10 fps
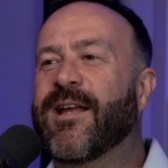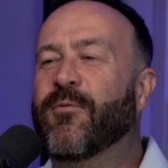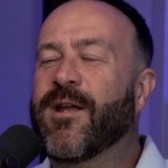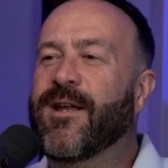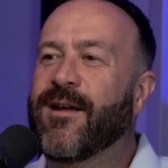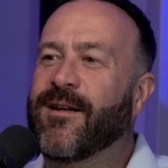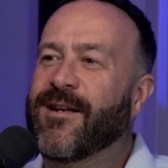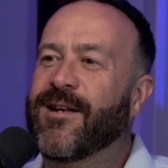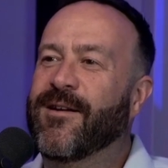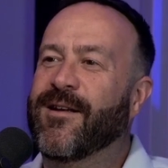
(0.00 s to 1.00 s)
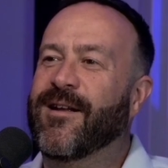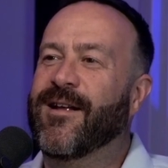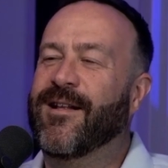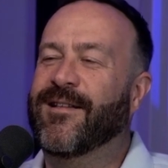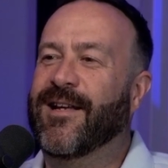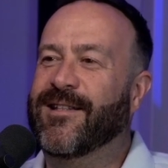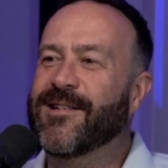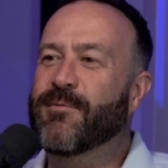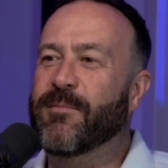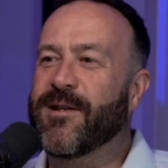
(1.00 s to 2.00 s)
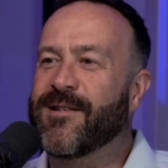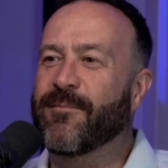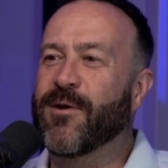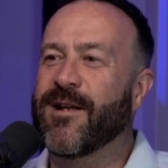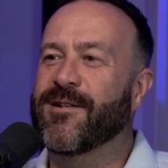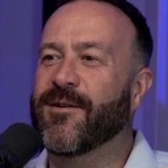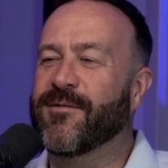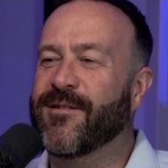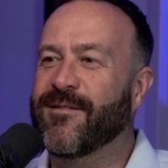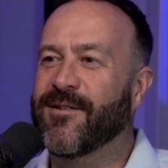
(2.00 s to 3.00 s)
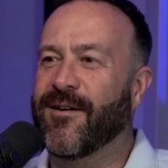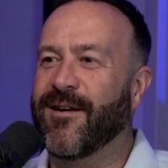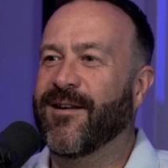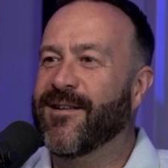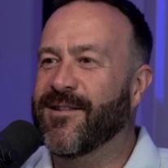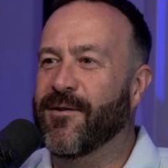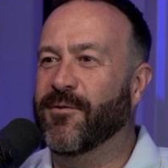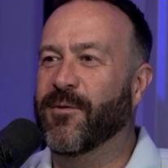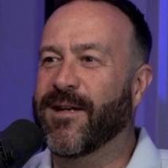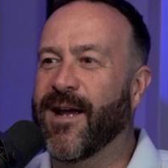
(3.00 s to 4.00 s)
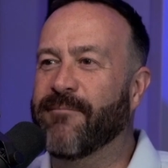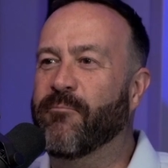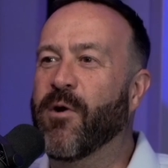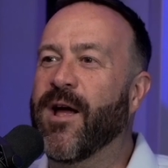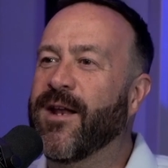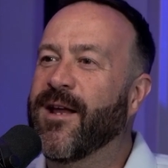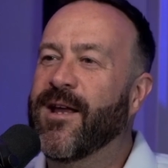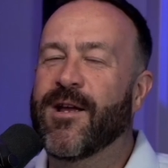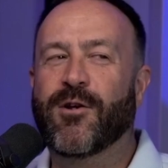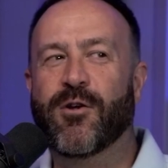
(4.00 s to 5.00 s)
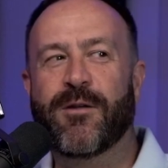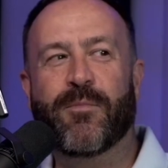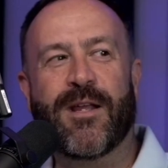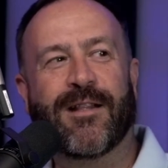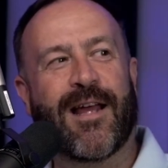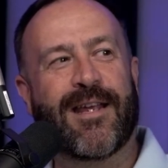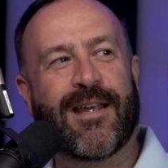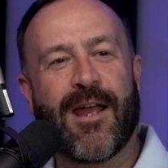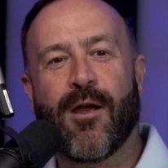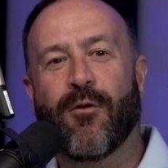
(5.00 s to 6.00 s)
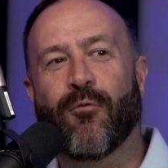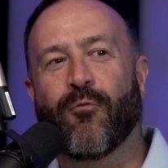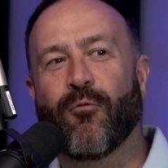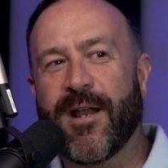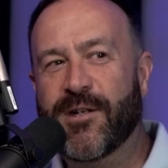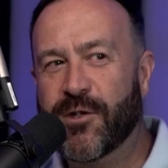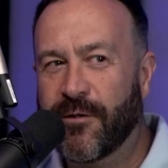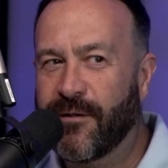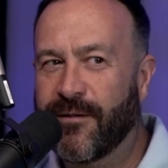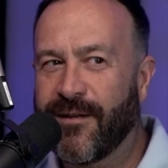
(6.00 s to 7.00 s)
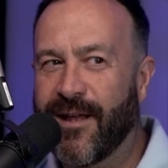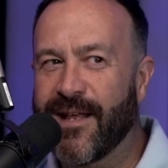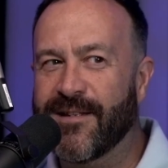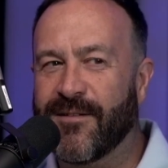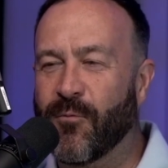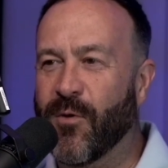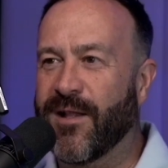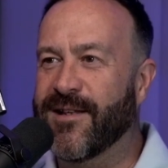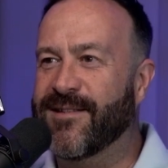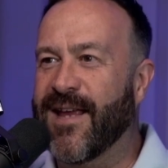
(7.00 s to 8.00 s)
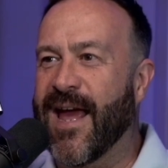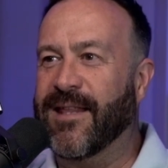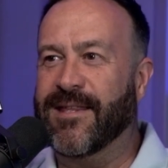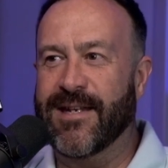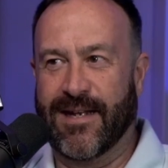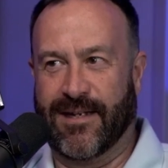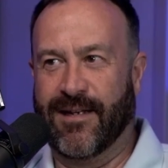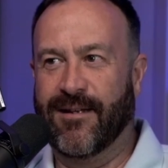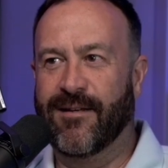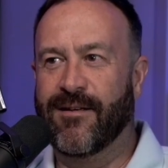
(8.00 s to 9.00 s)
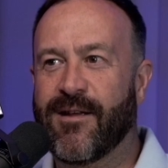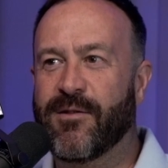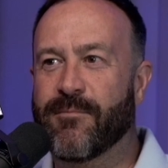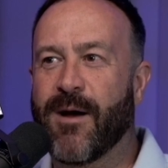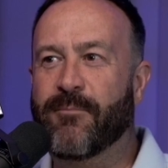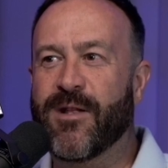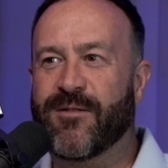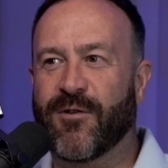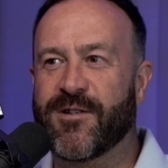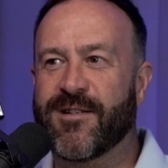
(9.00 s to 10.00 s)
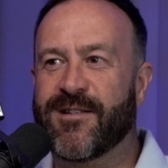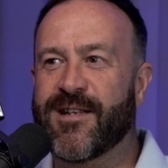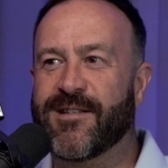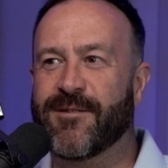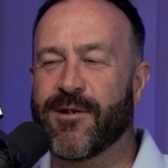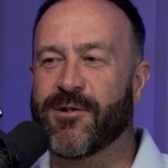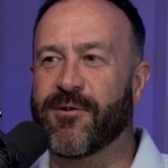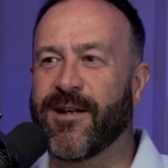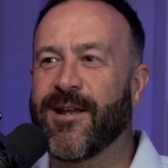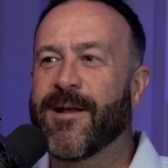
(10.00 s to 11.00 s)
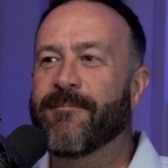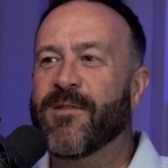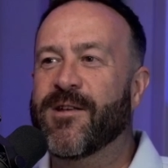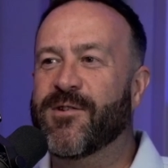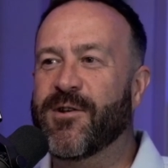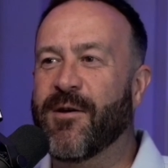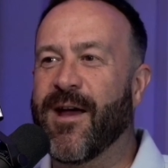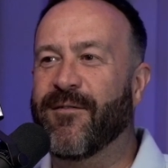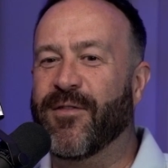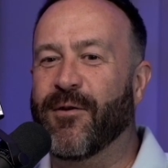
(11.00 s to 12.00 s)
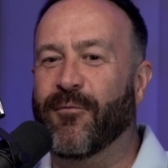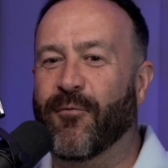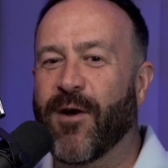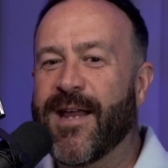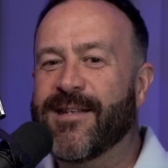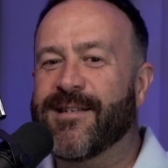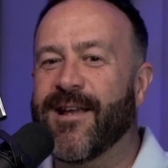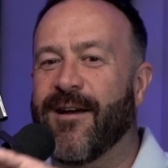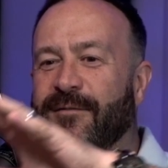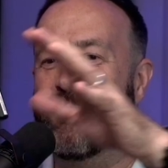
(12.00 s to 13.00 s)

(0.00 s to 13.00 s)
it like this may be stepping on toes, sorry, as the old white guy, but could it be like racial as well as ethnic? The Muppets versus Sesame Street. So you have the race of